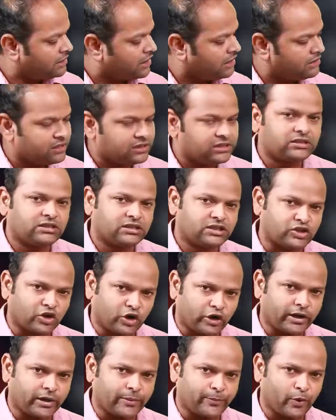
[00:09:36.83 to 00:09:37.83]
Then this is
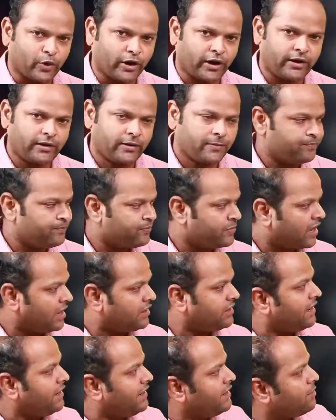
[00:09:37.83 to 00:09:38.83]
starting point
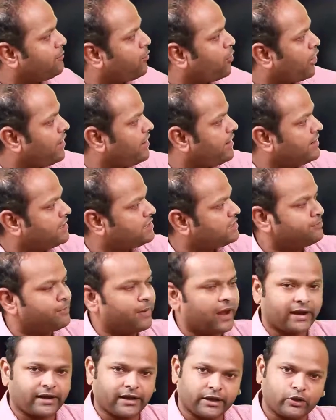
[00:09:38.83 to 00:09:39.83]
and the ending point is
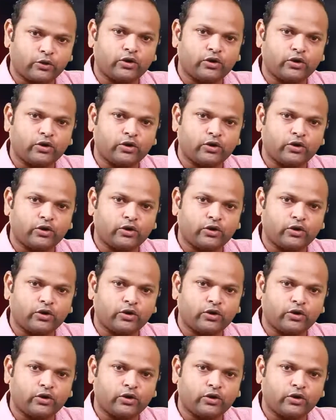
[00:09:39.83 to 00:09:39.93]
magnitude